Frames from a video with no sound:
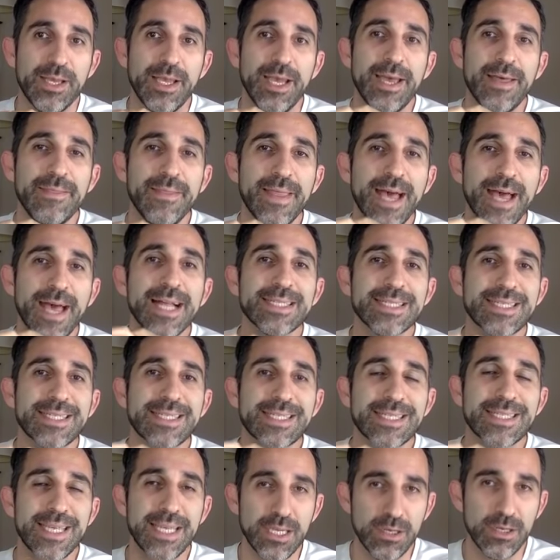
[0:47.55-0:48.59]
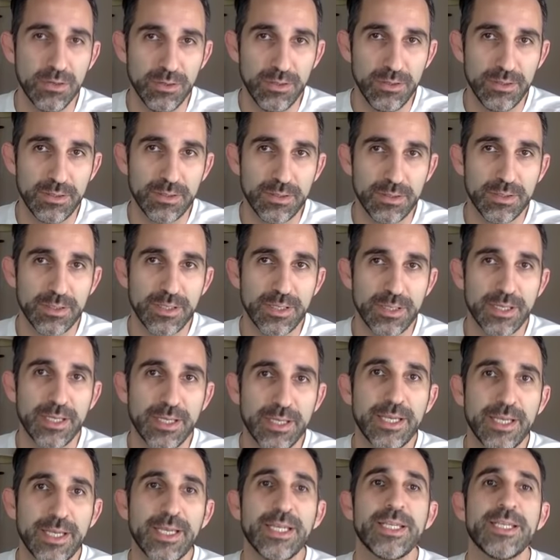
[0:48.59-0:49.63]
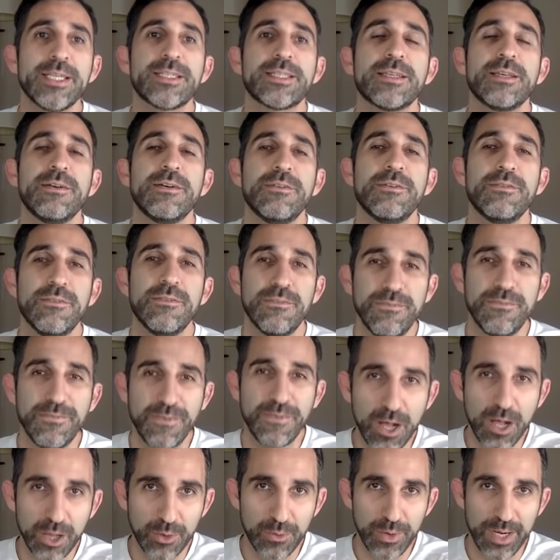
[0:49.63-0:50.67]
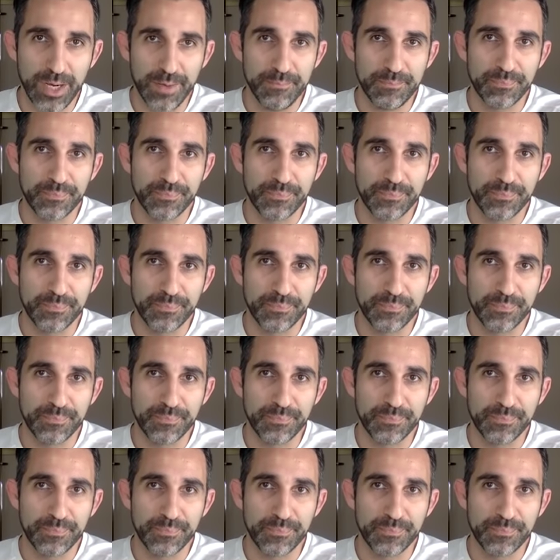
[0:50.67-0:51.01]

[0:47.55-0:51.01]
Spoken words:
And that skill is follow-up.